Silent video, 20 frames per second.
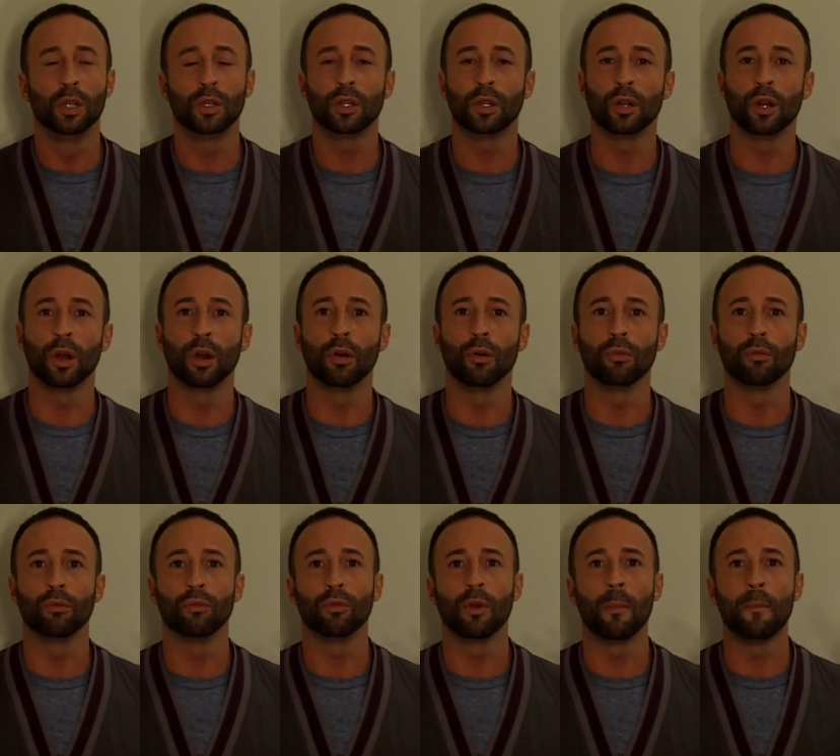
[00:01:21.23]
you
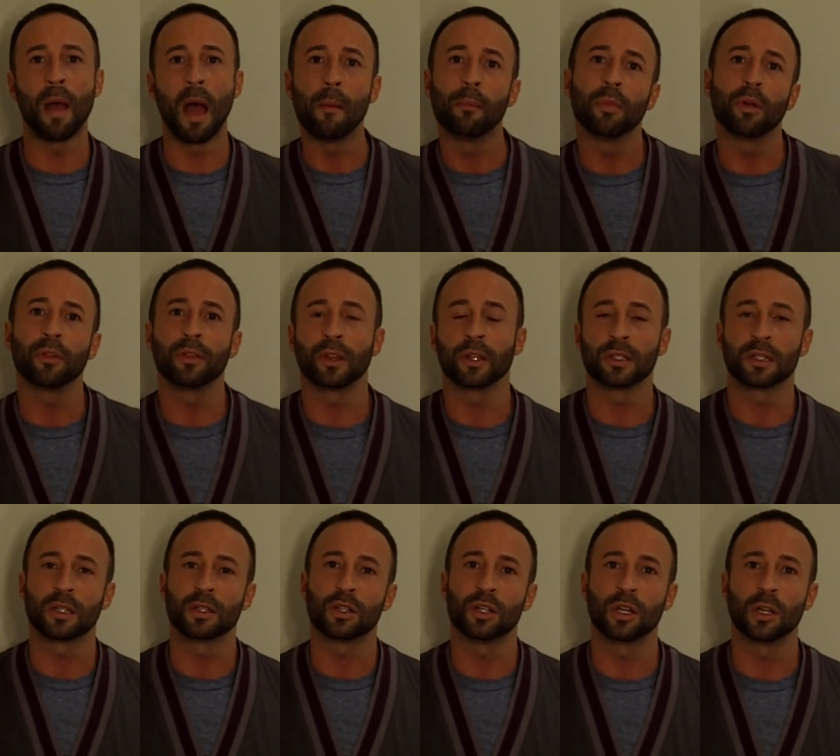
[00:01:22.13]
know remember
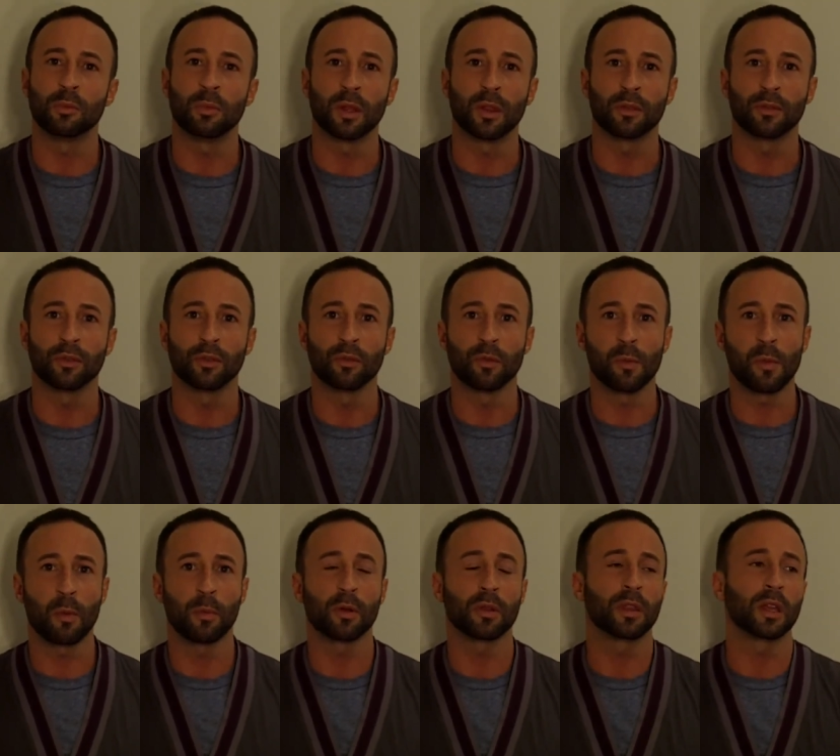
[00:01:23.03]
things that she had been through
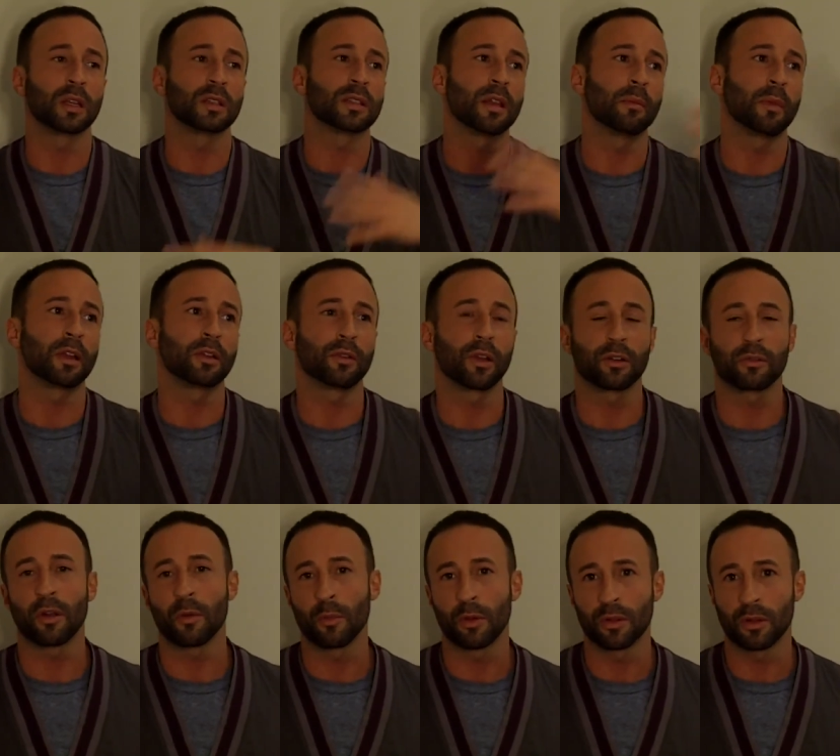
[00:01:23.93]
remember things that my great
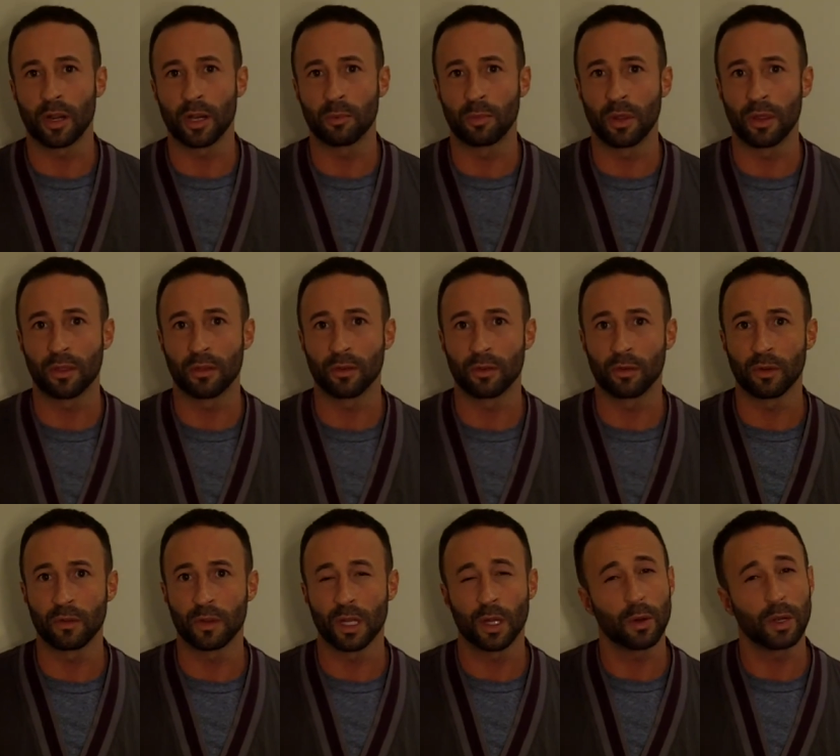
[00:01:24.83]
grandmother had been through
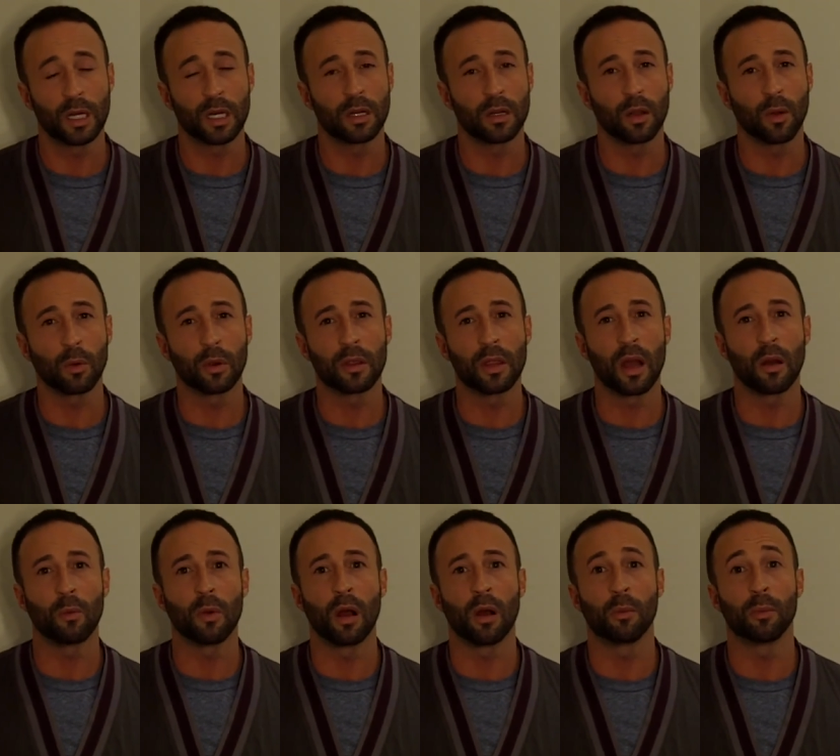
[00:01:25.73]
even though I didn't know her
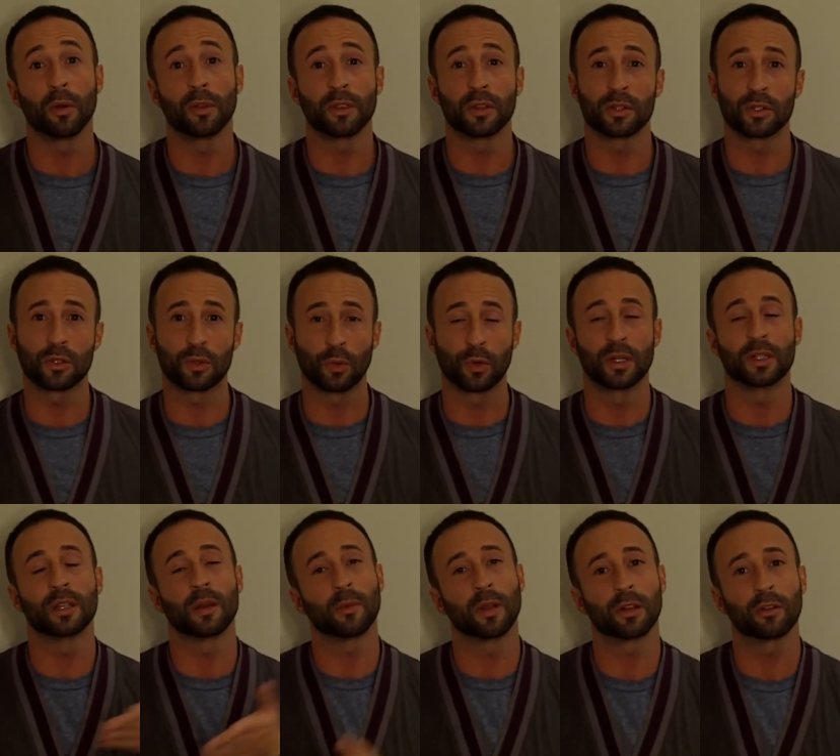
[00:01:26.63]
that well but the
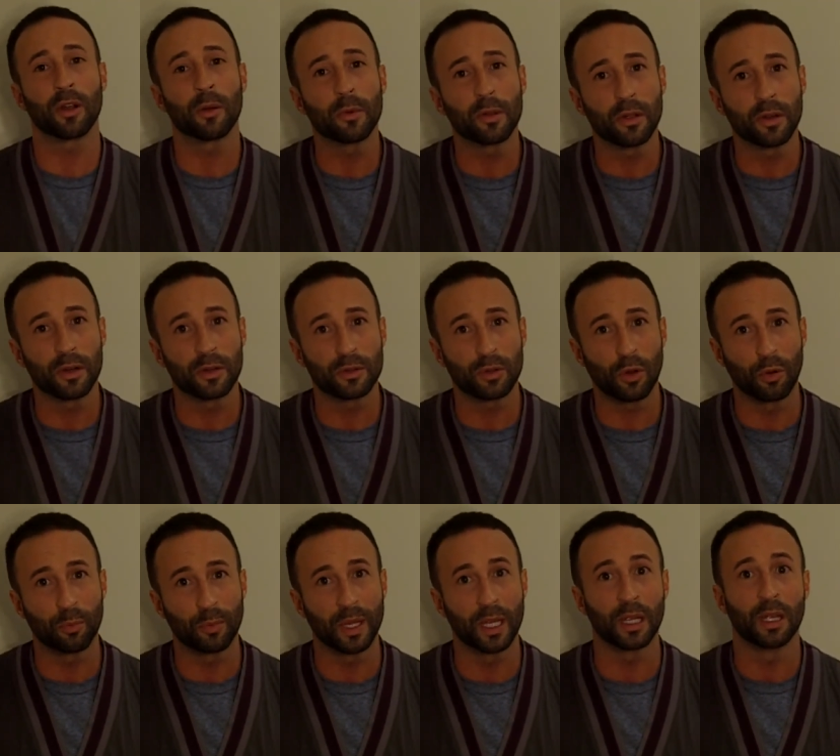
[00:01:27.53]
stories that my grandmother had
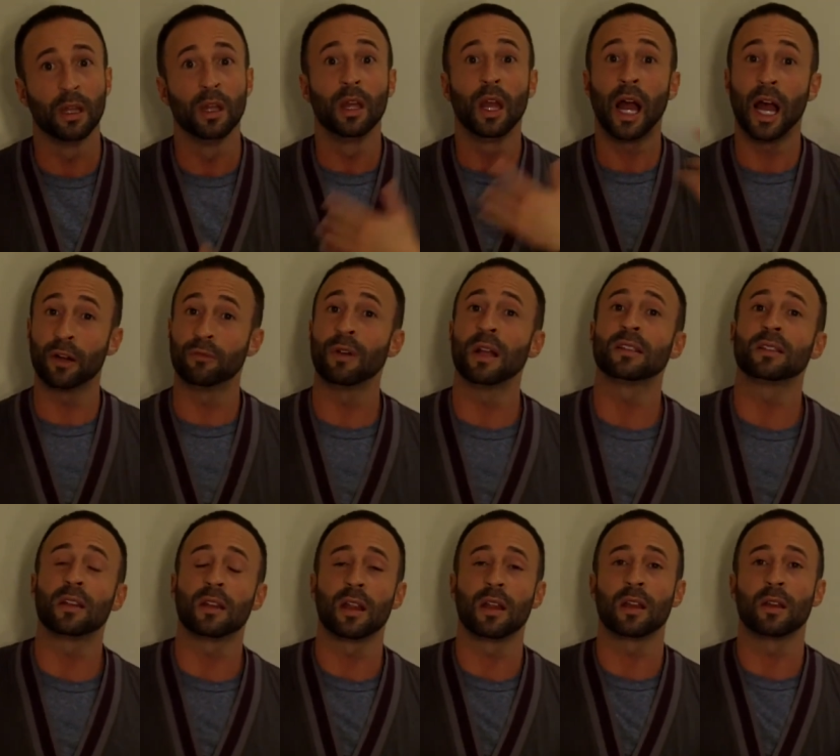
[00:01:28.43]
told me had
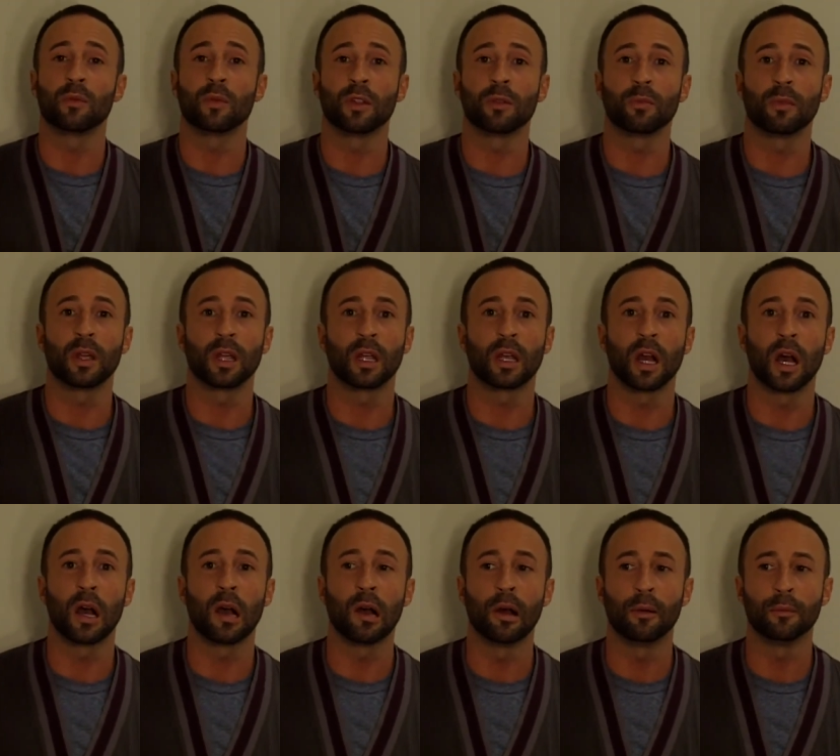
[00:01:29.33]
resonated with me
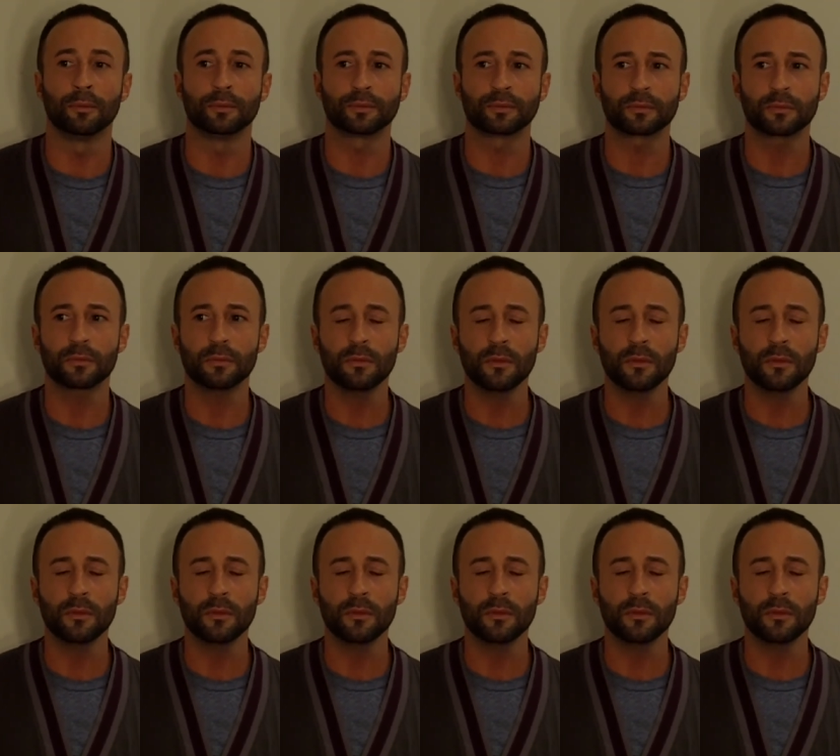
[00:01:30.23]
um,